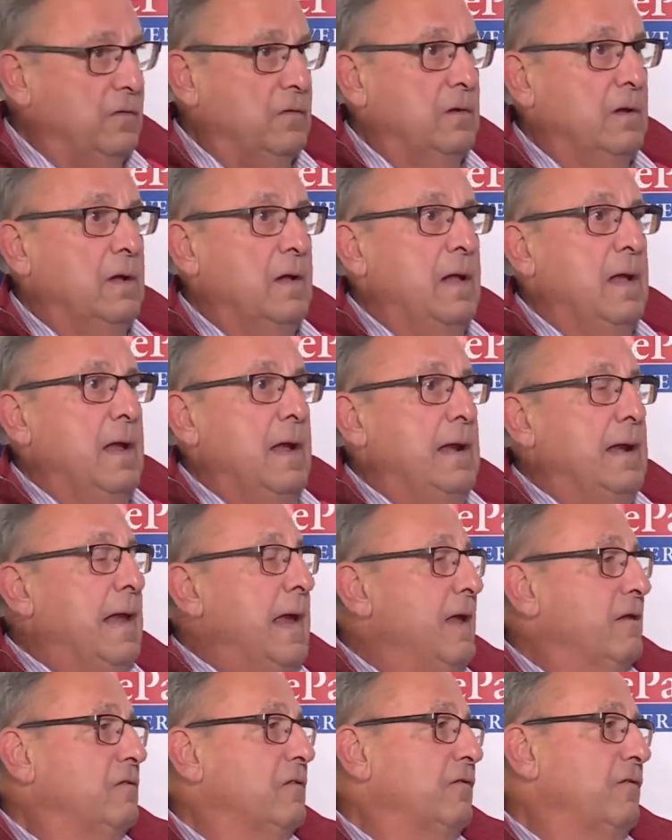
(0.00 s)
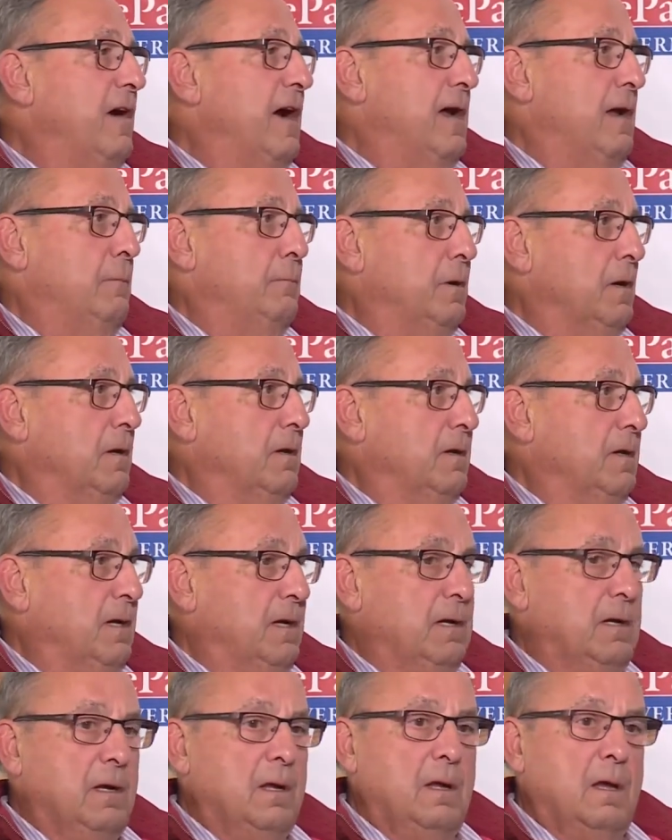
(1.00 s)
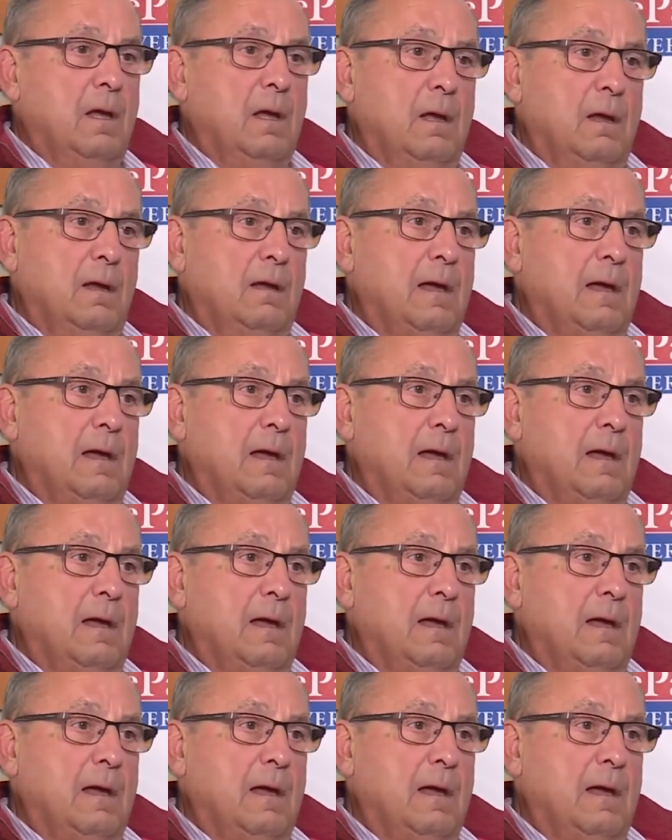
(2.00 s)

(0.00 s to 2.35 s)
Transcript: allows abortions until viability.